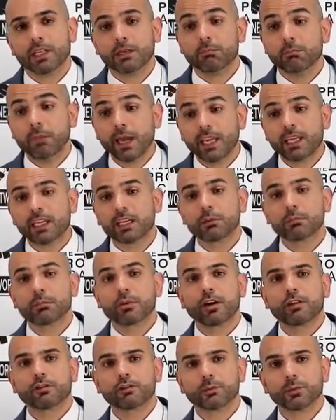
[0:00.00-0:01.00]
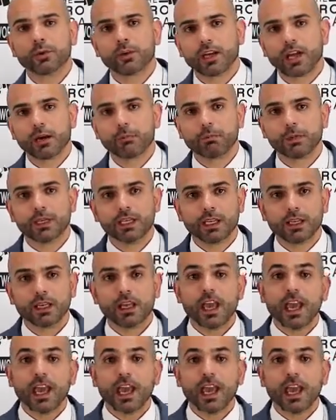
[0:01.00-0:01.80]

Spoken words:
make it a profitable company,